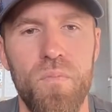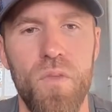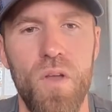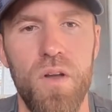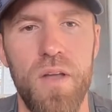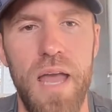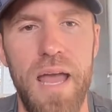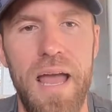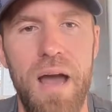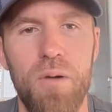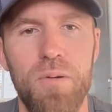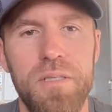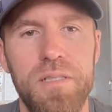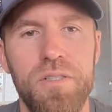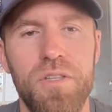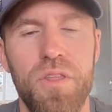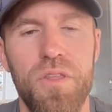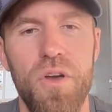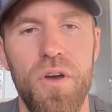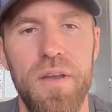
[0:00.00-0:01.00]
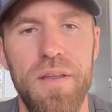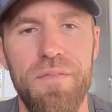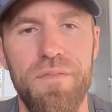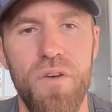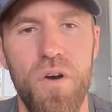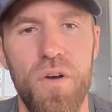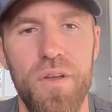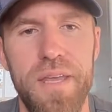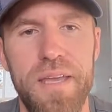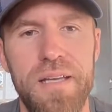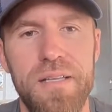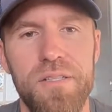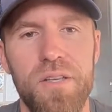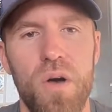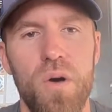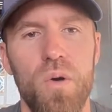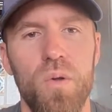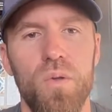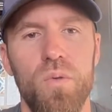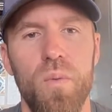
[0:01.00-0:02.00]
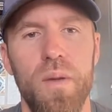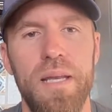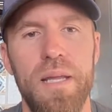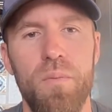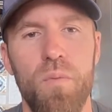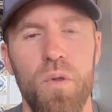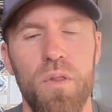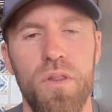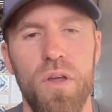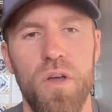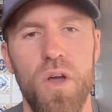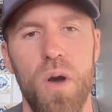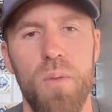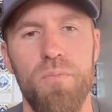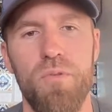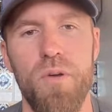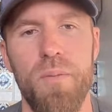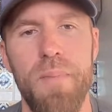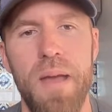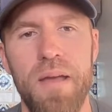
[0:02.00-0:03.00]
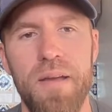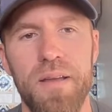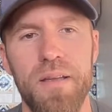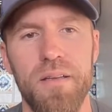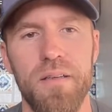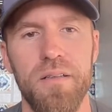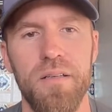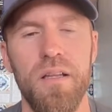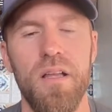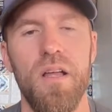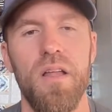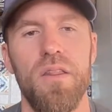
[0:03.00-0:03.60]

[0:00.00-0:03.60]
Okay, I was 34 years old when he won the Copa America.